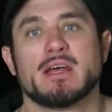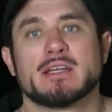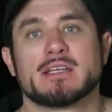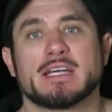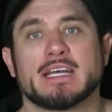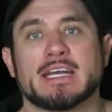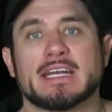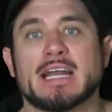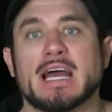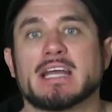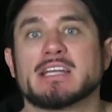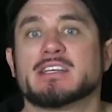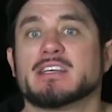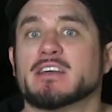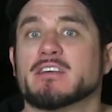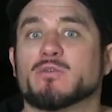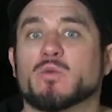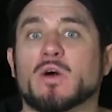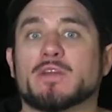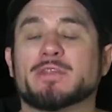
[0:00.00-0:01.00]
to get an
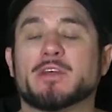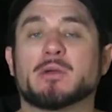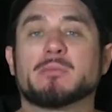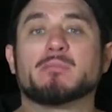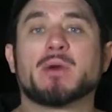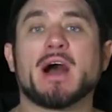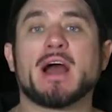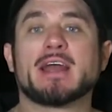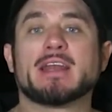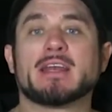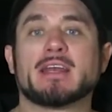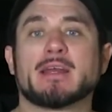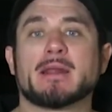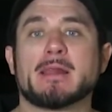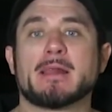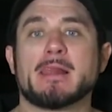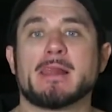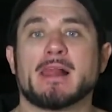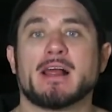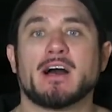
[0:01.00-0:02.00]
idea of what they're
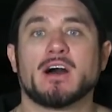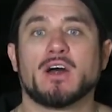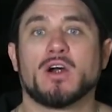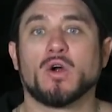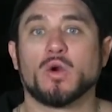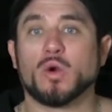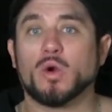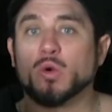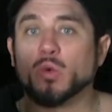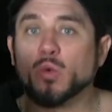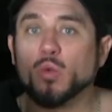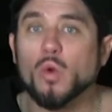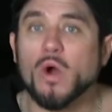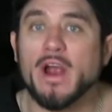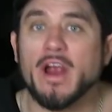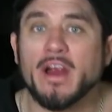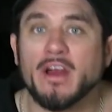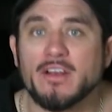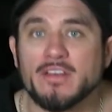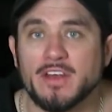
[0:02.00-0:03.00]
biting uh, or, or,
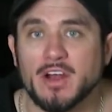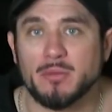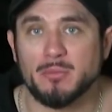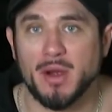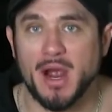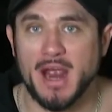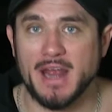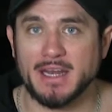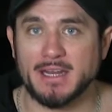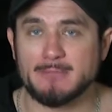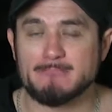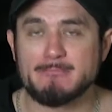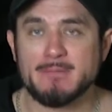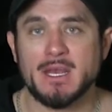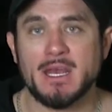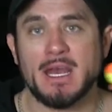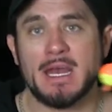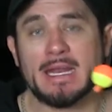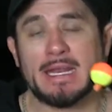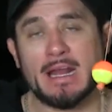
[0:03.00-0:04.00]
where they're biting.
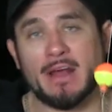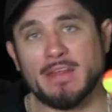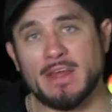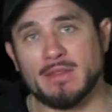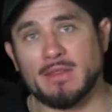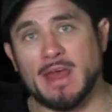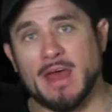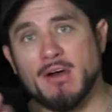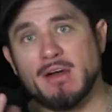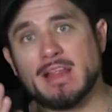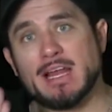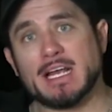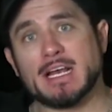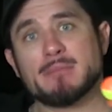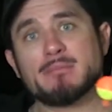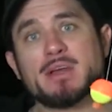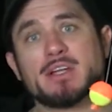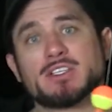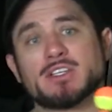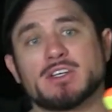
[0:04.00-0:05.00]
Now, now, like I
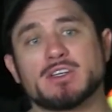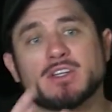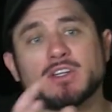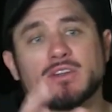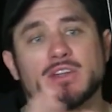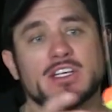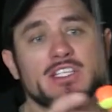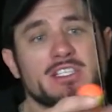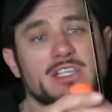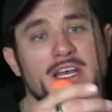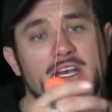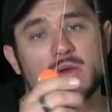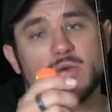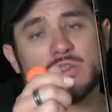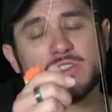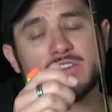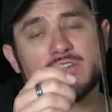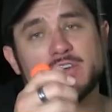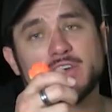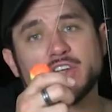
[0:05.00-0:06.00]
mentioned, this lake
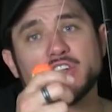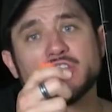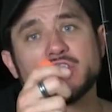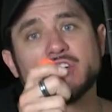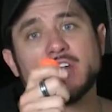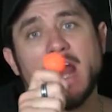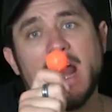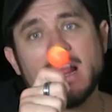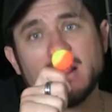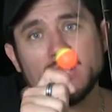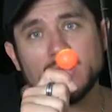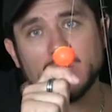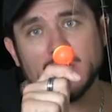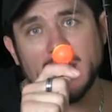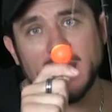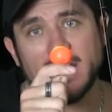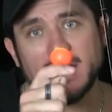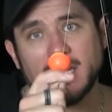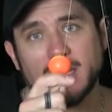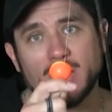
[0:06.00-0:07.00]
was a very shallow
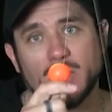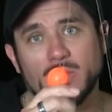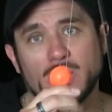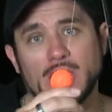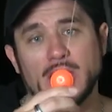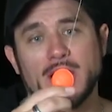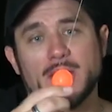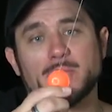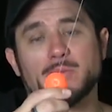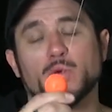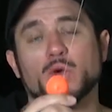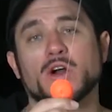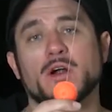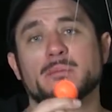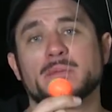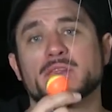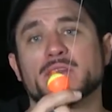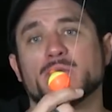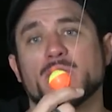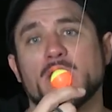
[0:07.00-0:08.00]
lake. Um, we're
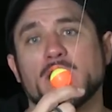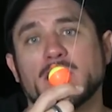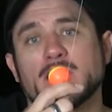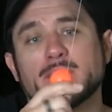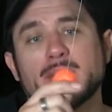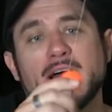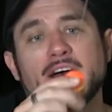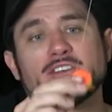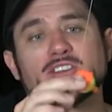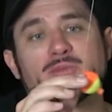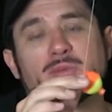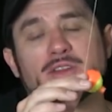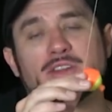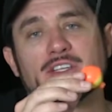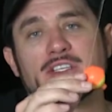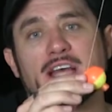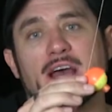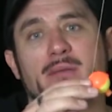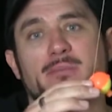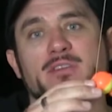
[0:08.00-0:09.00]
up in the Rocky Mountains, but
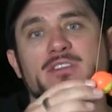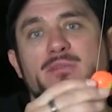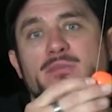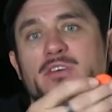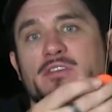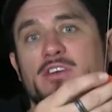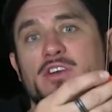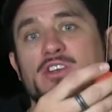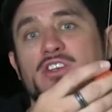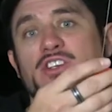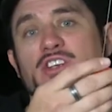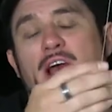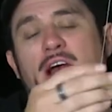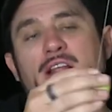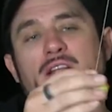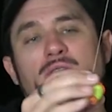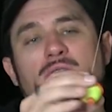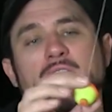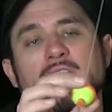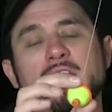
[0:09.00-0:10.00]
this happens to be a very
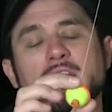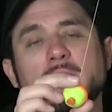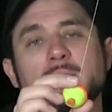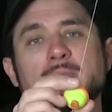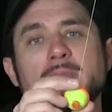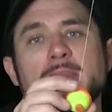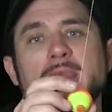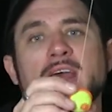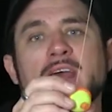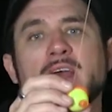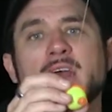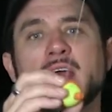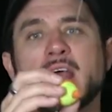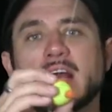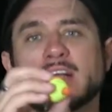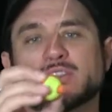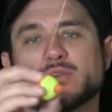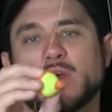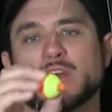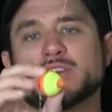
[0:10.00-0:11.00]
shallow lake.
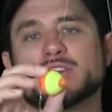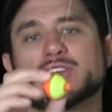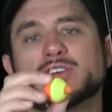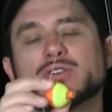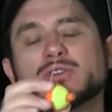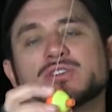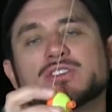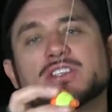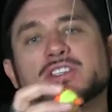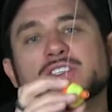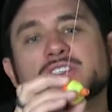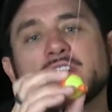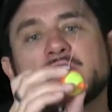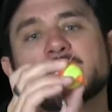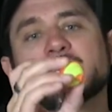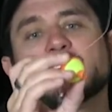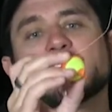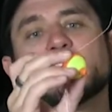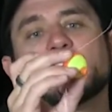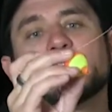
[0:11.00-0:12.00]
And so I used to use a
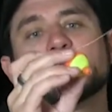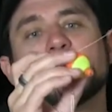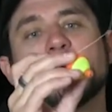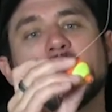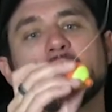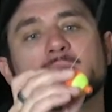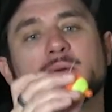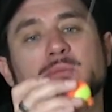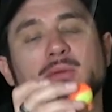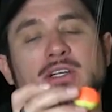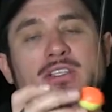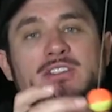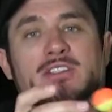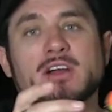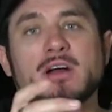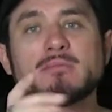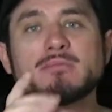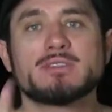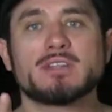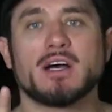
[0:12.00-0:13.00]
stationary bobber, but
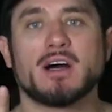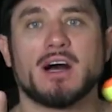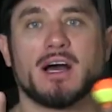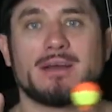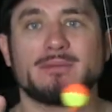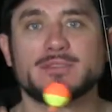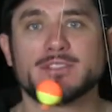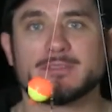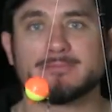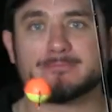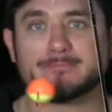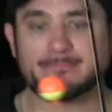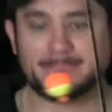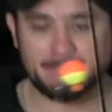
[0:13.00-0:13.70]
sometimes